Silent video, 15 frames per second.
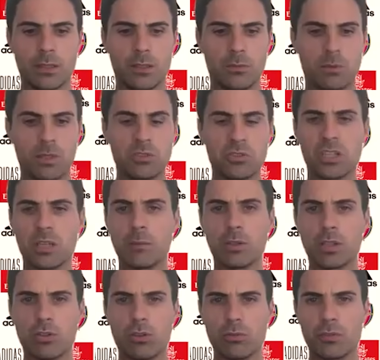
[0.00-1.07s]
it's not about the
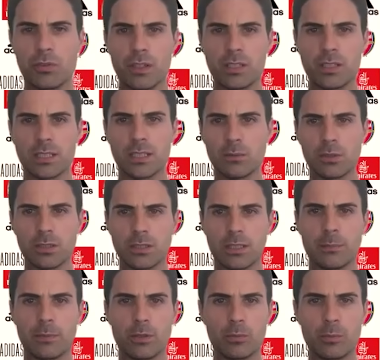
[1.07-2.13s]
confidence. I was
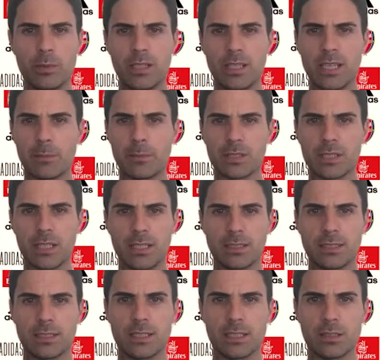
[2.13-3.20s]
about being
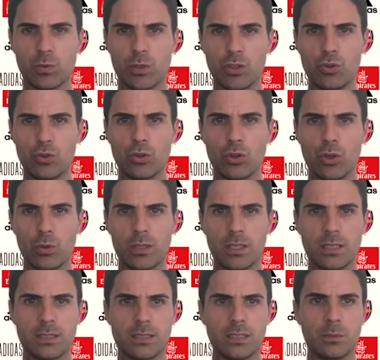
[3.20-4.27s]
upset, and when you know
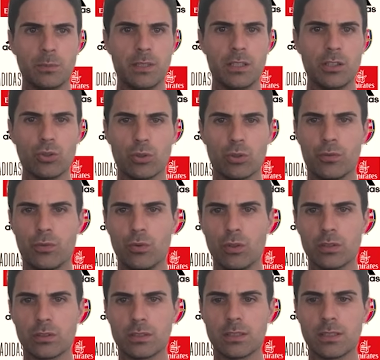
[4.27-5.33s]
that it's been your
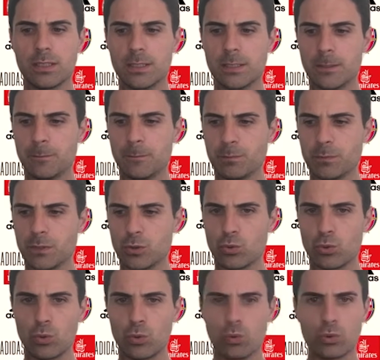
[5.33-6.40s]
fault um, to
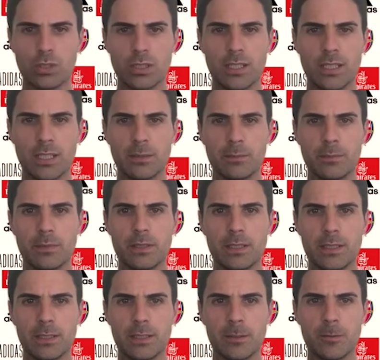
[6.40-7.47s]
lose the game,
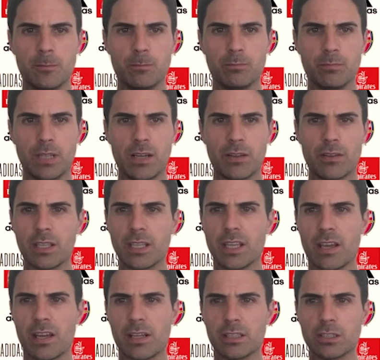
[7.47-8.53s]
um, I think it
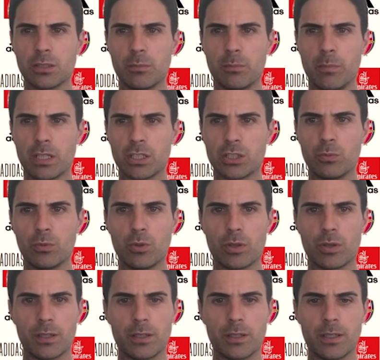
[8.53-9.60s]
hurts much
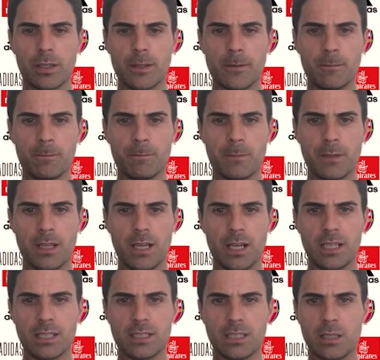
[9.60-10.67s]
more. Um,
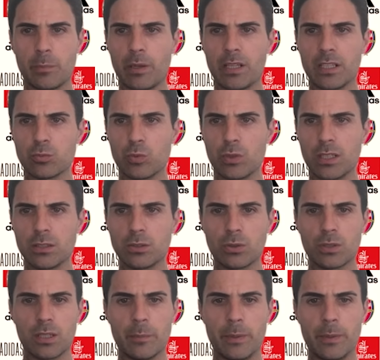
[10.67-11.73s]
I see the players willing to
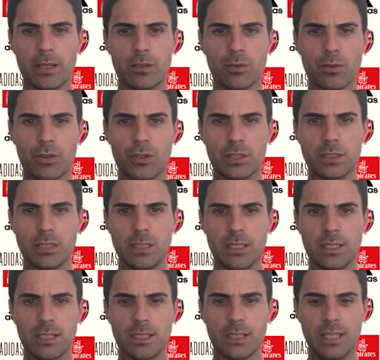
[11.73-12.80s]
get back on Thursday
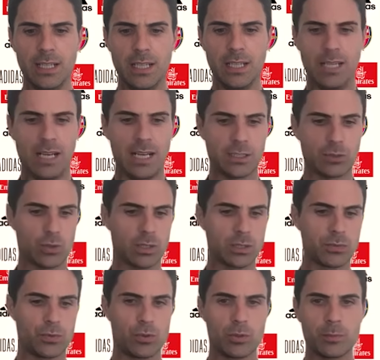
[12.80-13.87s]
and and
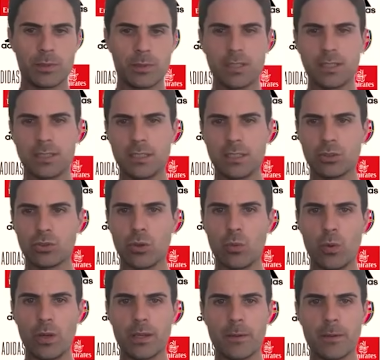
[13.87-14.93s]
transform this into a
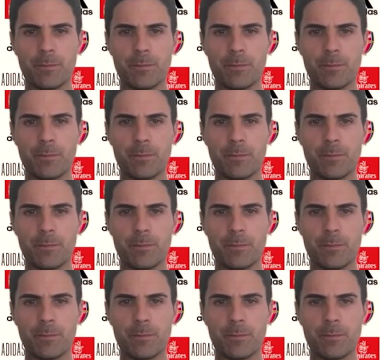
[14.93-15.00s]
win,